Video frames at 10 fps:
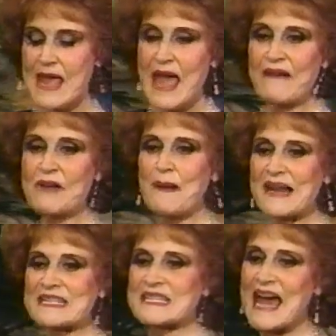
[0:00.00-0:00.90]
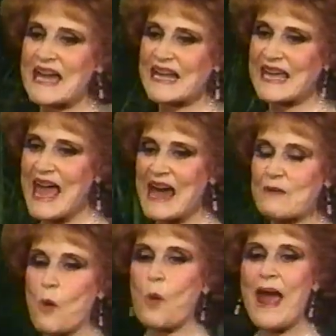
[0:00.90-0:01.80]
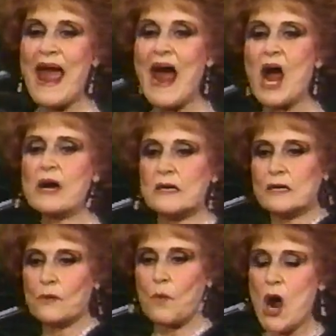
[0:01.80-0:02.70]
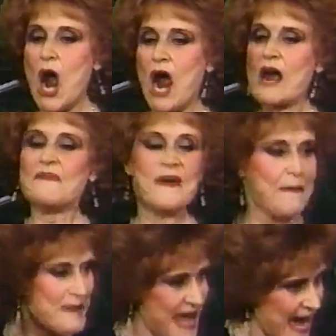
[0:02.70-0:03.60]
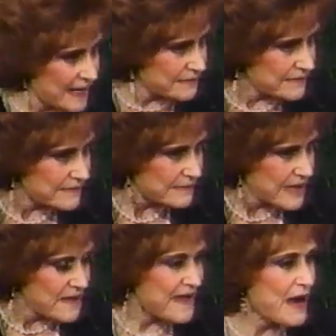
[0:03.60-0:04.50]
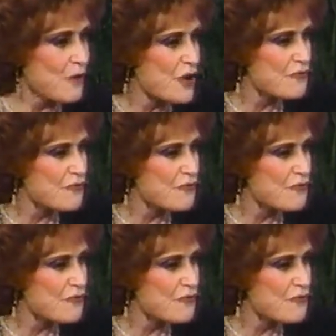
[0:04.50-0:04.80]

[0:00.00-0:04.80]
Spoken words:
Everybody say it again. Where were the men? They were